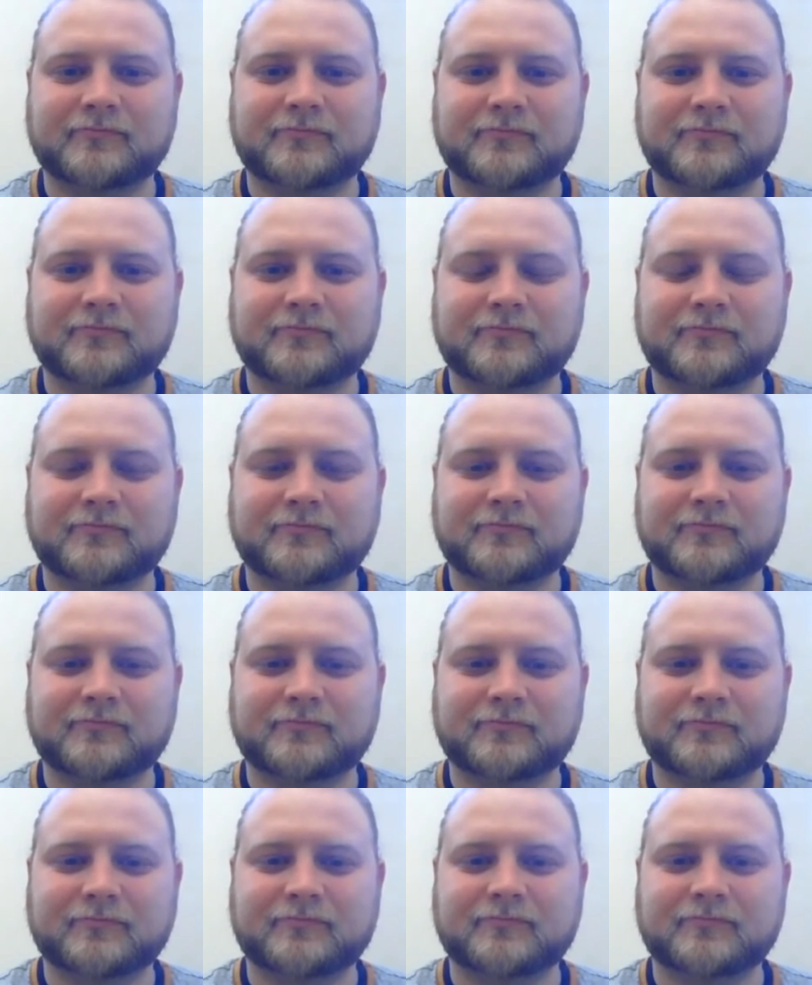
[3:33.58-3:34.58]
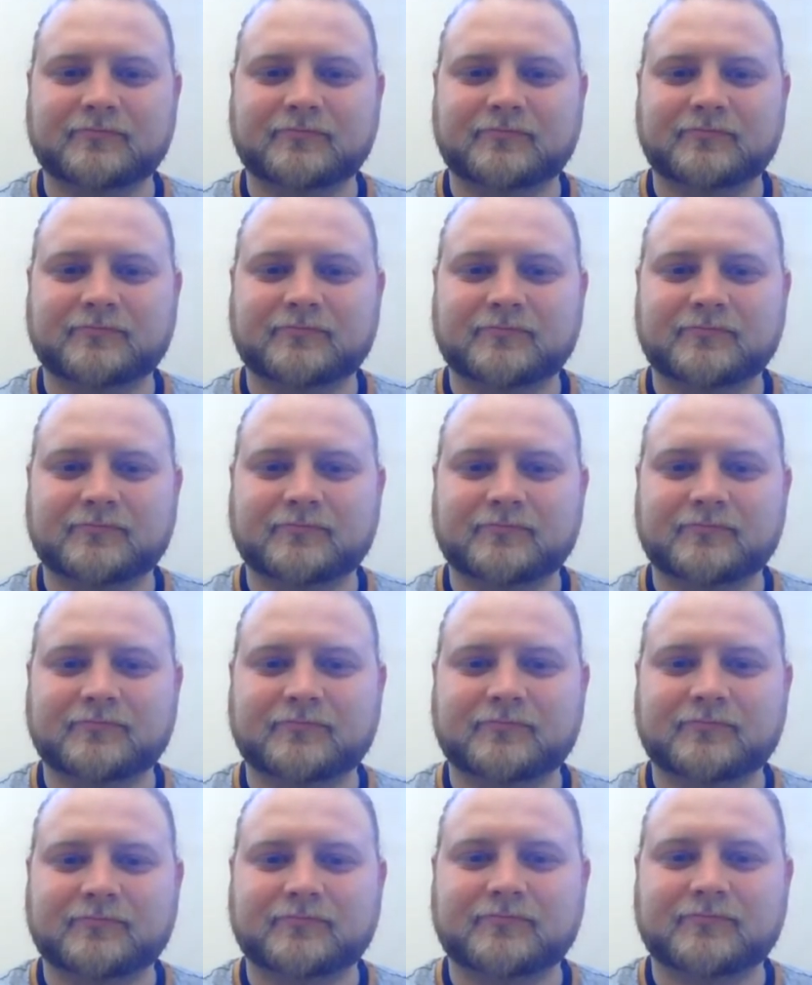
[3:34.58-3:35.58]

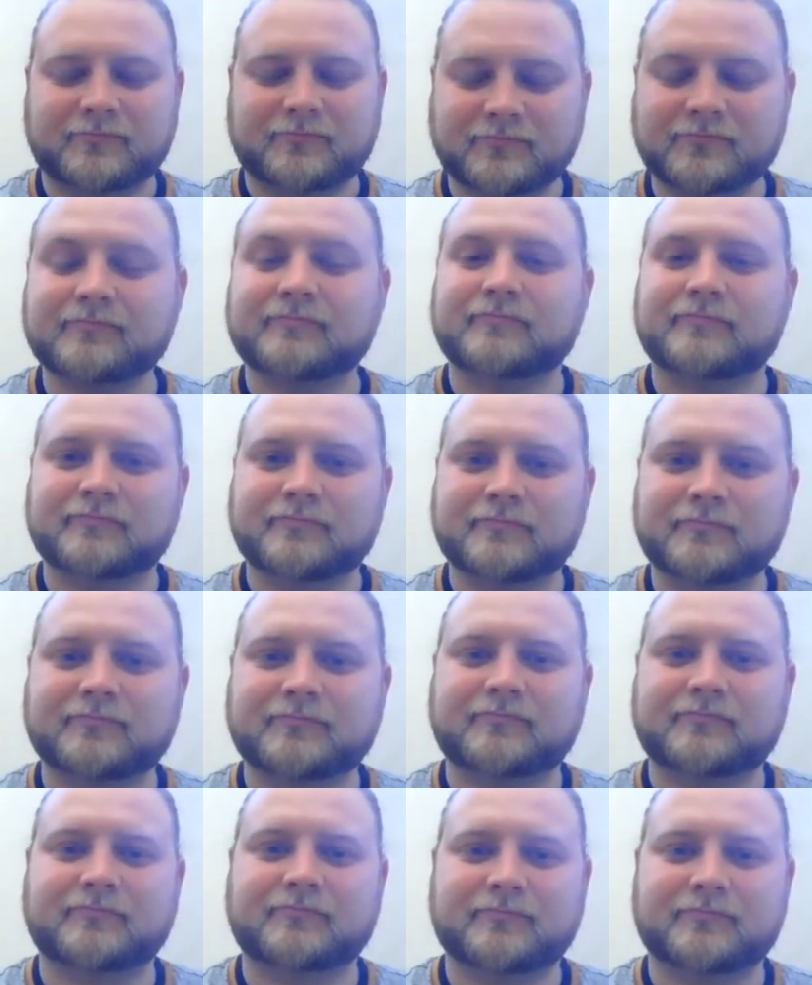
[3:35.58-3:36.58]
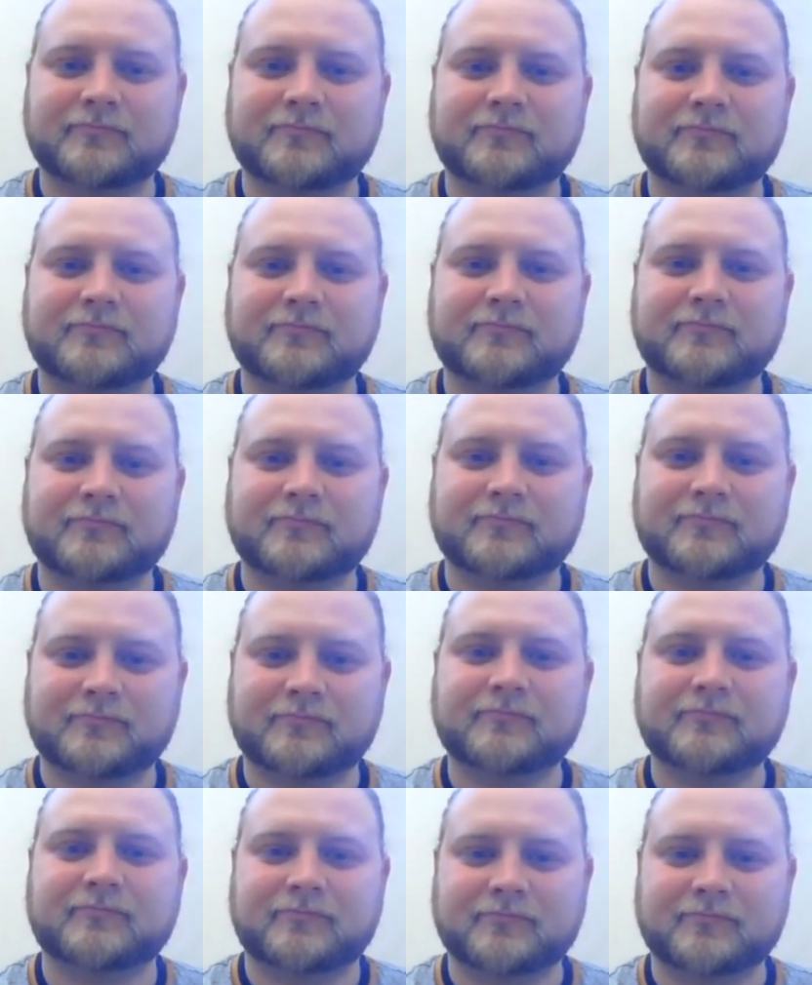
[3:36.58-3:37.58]

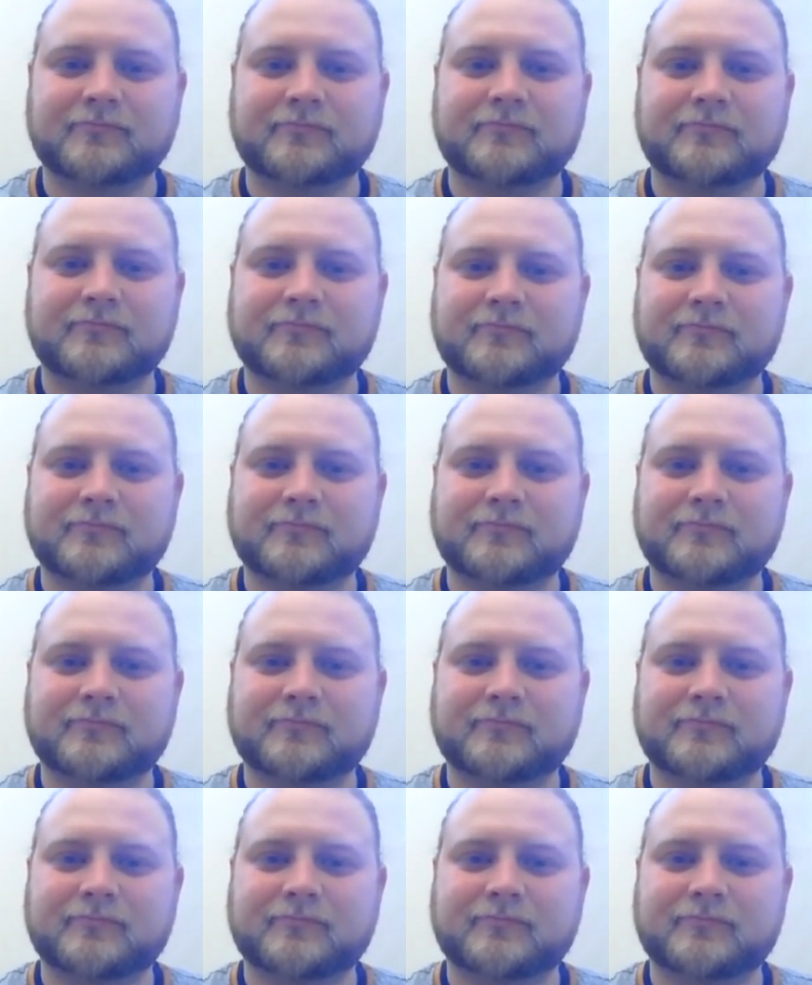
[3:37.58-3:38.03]
The person shown says nothing.